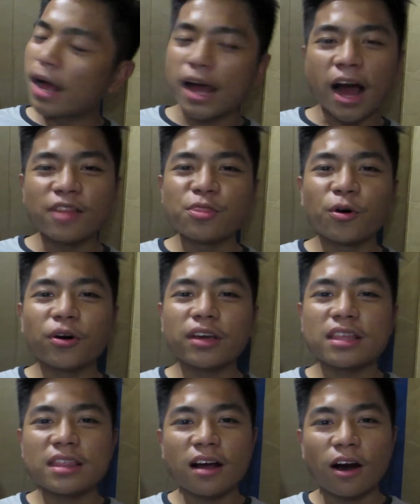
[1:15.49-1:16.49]

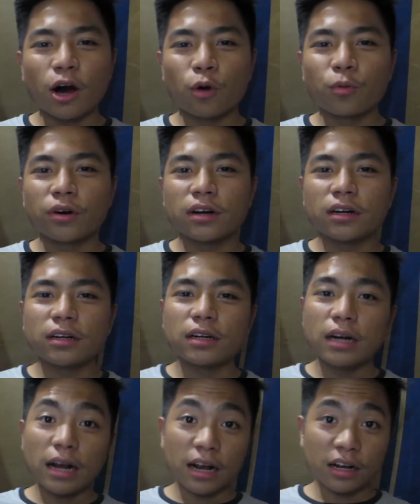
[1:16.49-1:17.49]
annoy our
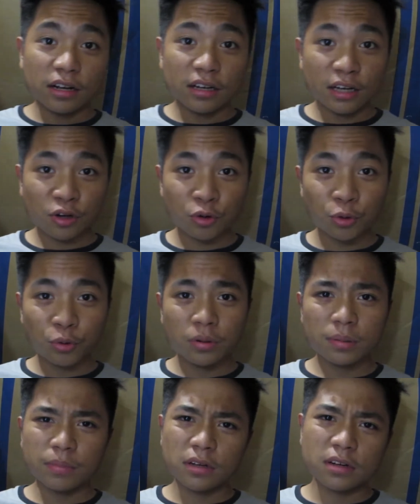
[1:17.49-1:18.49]
crew
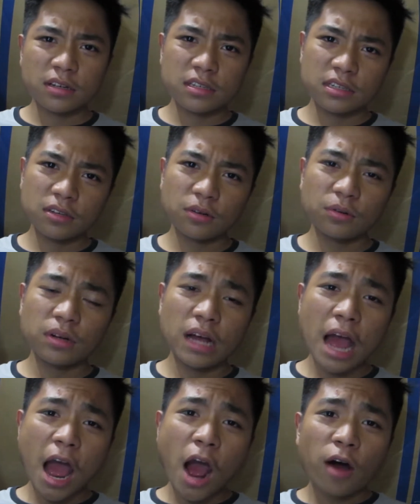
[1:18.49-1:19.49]
because,
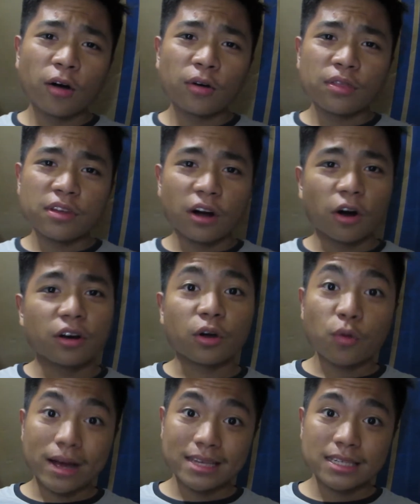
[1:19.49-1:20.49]
they're on a
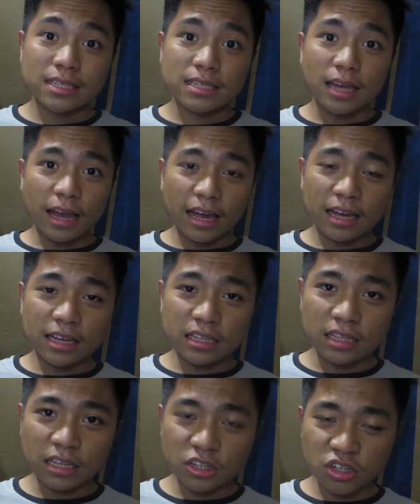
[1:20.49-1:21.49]
quest and
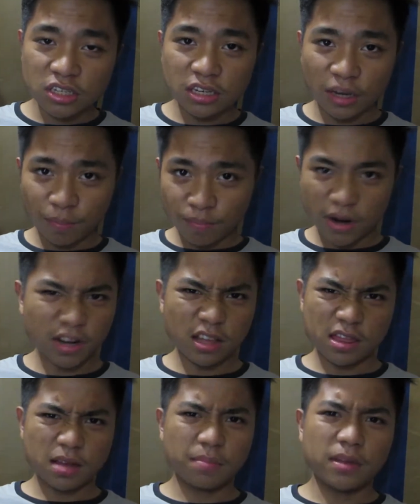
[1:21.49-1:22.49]
they just keep
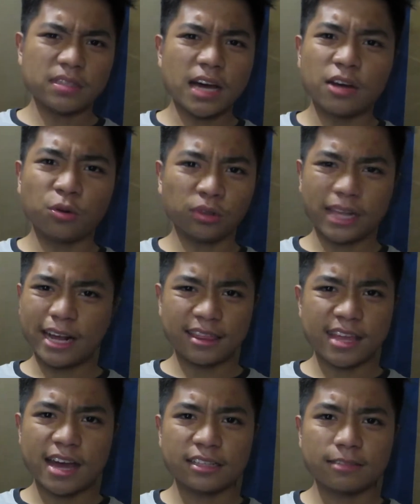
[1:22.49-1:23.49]
bugging them, and I don't like
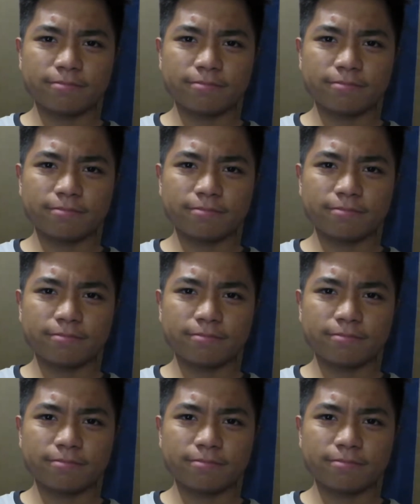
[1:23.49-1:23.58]
that.